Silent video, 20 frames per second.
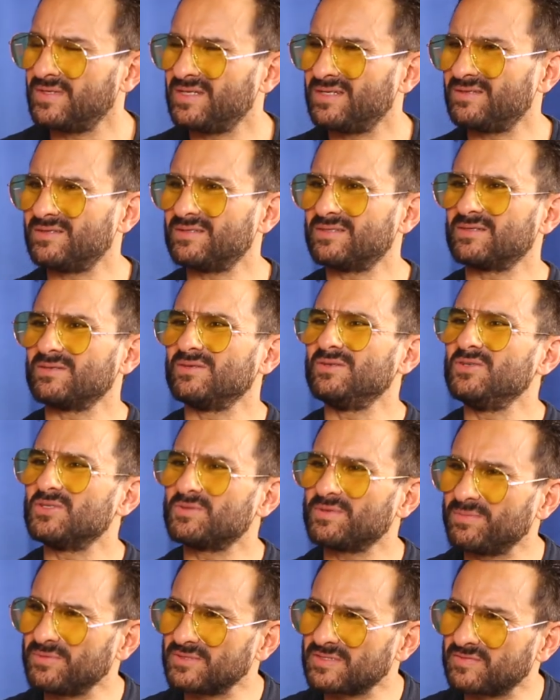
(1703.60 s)
But the
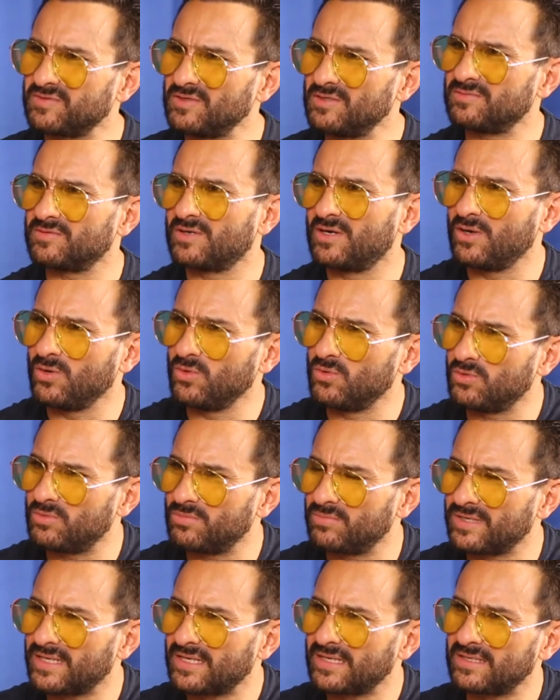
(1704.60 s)
newspaper is full of
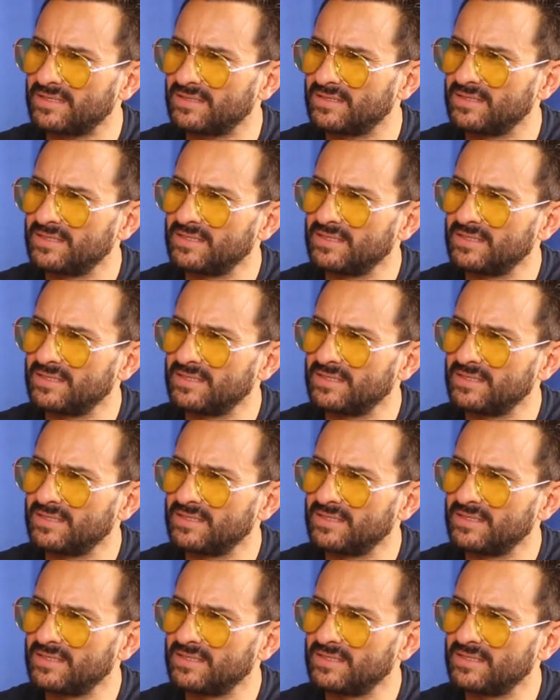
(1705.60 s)
gloom, yeah.